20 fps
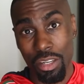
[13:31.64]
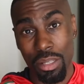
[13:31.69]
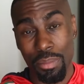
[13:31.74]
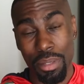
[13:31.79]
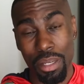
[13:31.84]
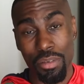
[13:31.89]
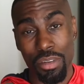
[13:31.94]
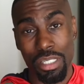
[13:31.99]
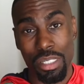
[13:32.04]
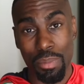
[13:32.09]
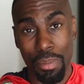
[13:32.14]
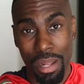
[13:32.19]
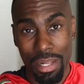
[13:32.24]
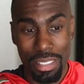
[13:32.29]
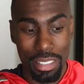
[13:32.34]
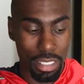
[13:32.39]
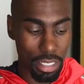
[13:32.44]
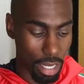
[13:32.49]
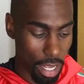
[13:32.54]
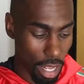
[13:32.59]
that there can be a
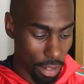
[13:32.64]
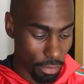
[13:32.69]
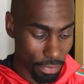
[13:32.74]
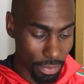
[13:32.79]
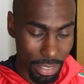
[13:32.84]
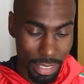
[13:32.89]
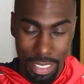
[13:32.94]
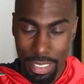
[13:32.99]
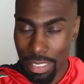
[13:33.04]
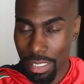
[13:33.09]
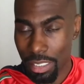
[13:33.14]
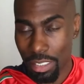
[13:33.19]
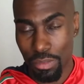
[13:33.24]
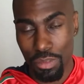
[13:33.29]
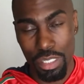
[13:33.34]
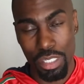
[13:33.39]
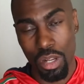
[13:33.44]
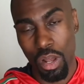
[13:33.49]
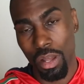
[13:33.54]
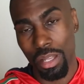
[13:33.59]
response to conflict that
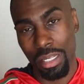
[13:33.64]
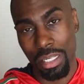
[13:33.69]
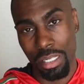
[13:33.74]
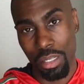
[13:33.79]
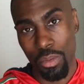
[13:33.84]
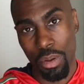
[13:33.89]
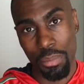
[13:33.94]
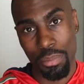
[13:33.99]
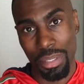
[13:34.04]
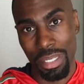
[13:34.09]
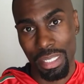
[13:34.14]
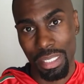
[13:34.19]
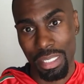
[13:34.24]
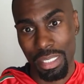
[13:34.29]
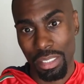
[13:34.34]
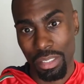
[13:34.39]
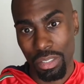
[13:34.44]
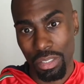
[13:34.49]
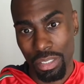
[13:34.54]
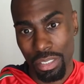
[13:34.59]
doesn't result in anyone
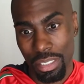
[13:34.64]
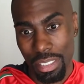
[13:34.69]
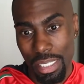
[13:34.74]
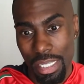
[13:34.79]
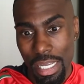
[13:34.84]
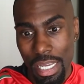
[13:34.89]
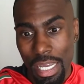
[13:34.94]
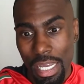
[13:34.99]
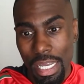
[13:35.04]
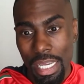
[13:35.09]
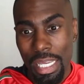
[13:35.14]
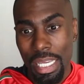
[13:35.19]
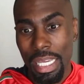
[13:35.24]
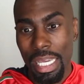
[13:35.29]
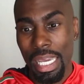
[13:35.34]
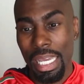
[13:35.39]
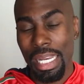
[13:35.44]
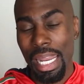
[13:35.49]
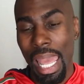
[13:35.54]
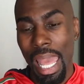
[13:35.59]
being killed.
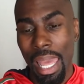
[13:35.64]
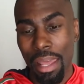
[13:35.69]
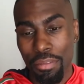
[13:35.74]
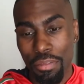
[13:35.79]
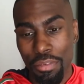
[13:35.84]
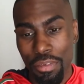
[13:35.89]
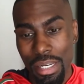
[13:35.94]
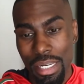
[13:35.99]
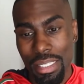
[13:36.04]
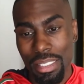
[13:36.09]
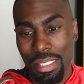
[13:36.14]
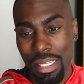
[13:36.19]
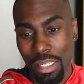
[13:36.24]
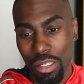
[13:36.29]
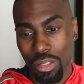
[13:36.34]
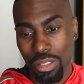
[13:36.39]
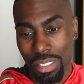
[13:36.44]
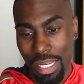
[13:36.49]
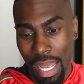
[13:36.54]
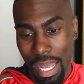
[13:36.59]
And every
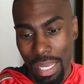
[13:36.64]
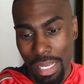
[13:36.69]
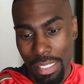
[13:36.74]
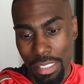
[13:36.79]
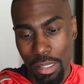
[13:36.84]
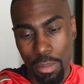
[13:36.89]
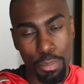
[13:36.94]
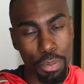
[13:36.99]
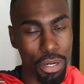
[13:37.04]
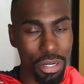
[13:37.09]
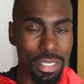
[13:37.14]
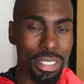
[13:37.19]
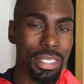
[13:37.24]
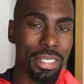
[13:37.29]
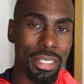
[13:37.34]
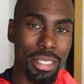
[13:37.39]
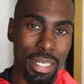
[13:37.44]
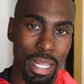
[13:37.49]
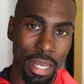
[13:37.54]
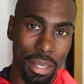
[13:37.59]
single dot is a
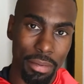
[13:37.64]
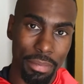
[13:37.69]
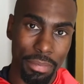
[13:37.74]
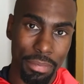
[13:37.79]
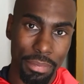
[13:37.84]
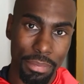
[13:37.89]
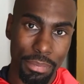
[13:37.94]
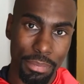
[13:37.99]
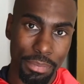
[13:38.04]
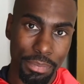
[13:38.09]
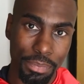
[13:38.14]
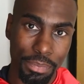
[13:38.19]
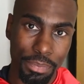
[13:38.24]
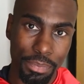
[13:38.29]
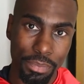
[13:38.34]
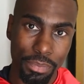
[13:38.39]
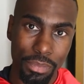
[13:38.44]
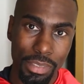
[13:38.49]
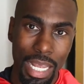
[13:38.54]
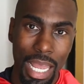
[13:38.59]
person's life.
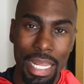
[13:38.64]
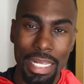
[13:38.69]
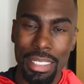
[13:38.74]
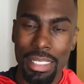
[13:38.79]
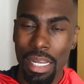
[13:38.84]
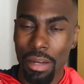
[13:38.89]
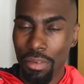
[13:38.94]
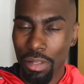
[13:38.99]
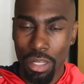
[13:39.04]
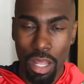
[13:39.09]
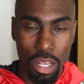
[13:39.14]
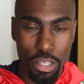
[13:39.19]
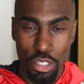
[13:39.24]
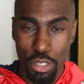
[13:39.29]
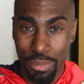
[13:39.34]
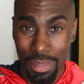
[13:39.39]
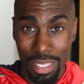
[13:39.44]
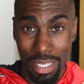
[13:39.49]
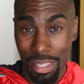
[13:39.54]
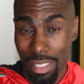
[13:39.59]
It's never
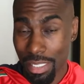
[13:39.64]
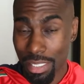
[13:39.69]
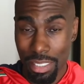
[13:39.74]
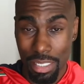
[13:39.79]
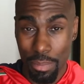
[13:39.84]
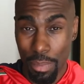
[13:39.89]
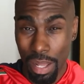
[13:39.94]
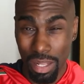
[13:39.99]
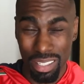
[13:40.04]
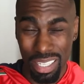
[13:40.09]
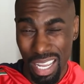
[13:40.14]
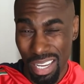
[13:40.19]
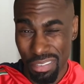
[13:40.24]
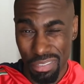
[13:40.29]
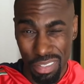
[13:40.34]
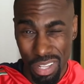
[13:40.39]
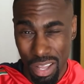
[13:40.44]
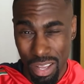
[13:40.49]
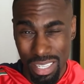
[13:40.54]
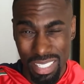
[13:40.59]
lost to me that this is about
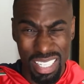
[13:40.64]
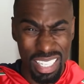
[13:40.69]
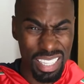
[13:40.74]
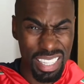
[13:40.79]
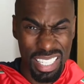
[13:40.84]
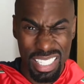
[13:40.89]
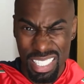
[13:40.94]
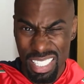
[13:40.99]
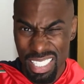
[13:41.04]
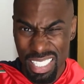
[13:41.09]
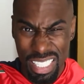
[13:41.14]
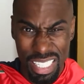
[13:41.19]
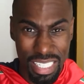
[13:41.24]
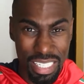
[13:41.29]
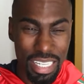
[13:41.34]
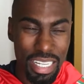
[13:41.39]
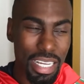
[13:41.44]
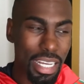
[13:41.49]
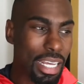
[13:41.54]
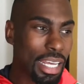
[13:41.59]
life loss. This
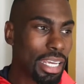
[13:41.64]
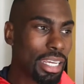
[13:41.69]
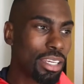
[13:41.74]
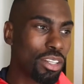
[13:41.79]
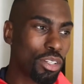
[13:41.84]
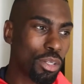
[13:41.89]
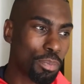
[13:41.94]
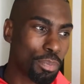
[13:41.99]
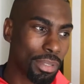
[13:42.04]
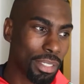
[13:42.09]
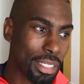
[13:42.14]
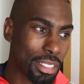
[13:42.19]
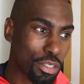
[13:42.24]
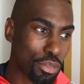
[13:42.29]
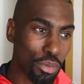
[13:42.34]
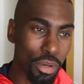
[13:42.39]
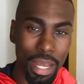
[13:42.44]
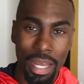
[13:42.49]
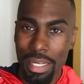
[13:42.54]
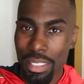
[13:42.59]
isn't, the
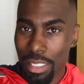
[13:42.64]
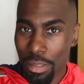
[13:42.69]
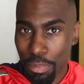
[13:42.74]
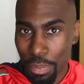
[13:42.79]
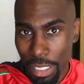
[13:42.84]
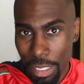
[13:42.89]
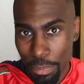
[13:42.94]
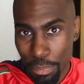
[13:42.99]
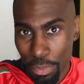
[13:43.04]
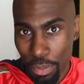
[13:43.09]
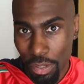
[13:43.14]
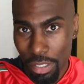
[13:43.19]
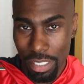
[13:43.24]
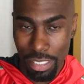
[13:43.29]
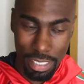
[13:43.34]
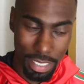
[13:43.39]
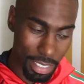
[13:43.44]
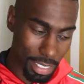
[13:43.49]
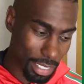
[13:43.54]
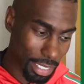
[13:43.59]
police threw eggs at
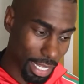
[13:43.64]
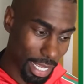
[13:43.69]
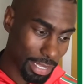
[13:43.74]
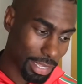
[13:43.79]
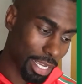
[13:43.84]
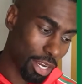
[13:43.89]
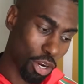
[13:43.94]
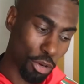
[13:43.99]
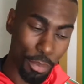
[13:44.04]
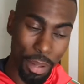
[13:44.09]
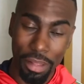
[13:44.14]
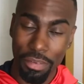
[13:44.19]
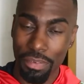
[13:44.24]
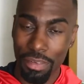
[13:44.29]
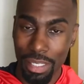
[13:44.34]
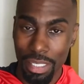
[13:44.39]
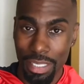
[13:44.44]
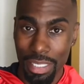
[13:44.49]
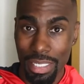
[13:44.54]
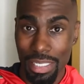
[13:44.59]
people. This isn't like they hurt
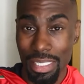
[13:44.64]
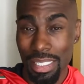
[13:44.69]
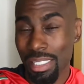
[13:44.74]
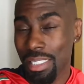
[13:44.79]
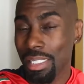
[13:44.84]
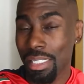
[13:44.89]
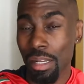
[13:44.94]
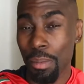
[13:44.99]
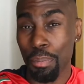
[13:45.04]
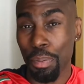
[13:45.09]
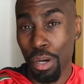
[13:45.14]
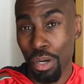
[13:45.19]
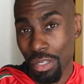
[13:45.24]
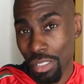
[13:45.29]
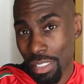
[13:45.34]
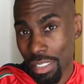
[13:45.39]
my feelings. This is a